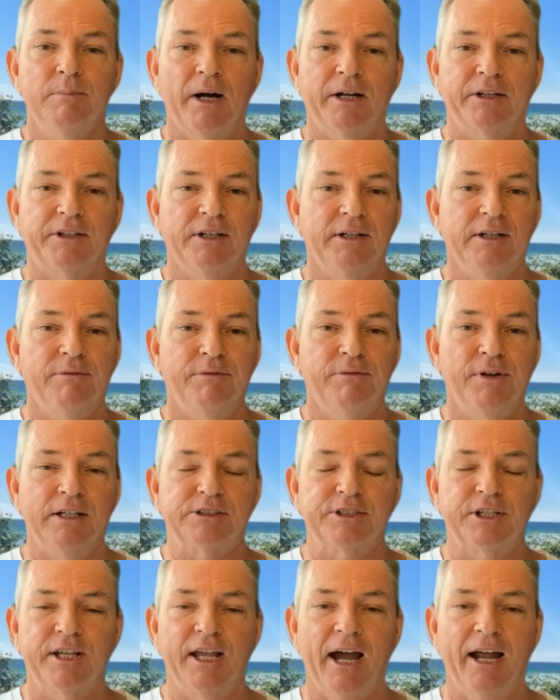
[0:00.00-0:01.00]
But in
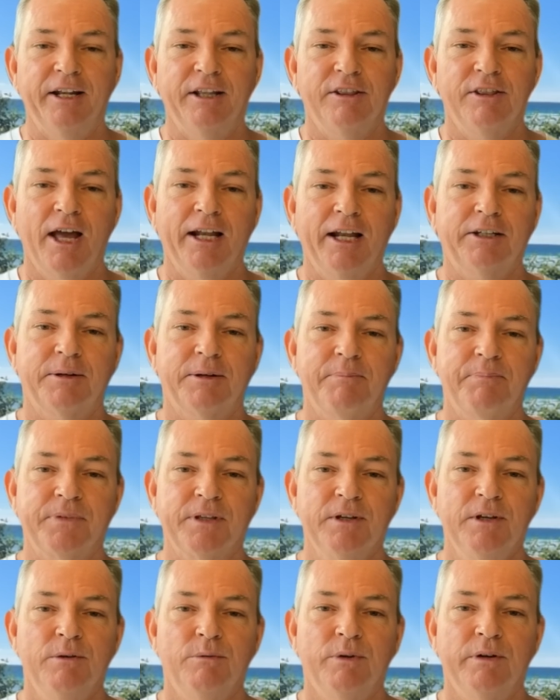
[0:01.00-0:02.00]
investigating that,
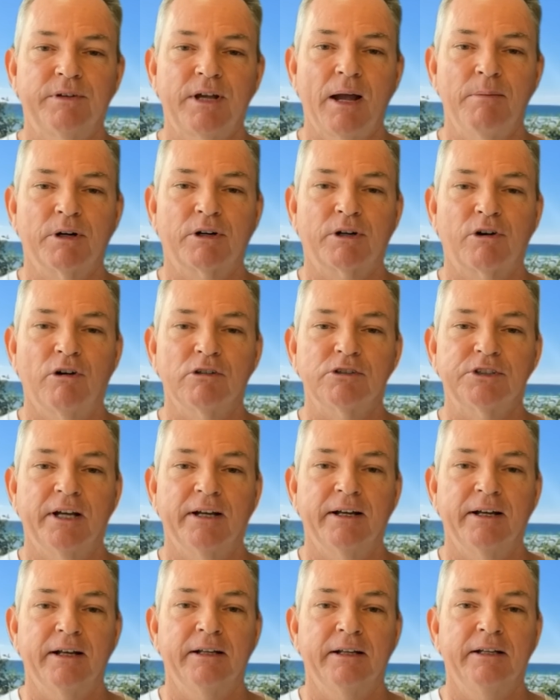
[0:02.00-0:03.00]
we've come across
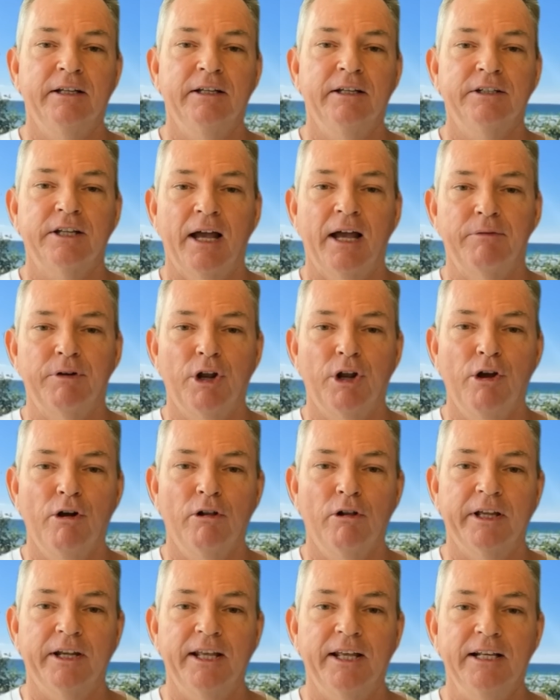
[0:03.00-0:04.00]
David
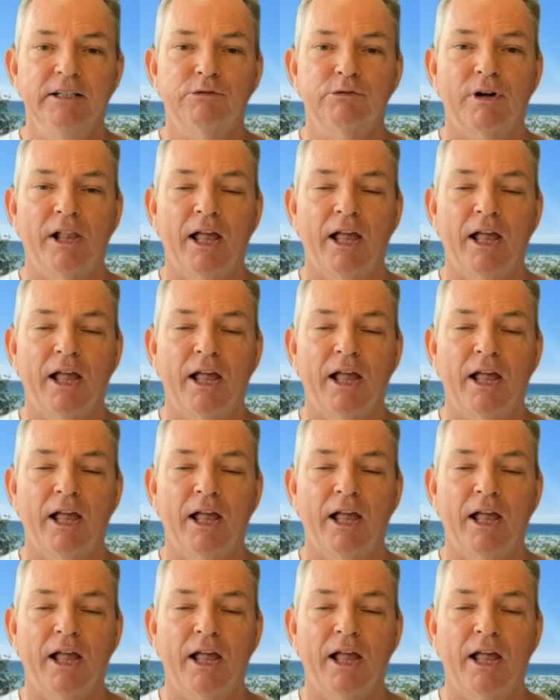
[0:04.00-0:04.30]
Hurley and his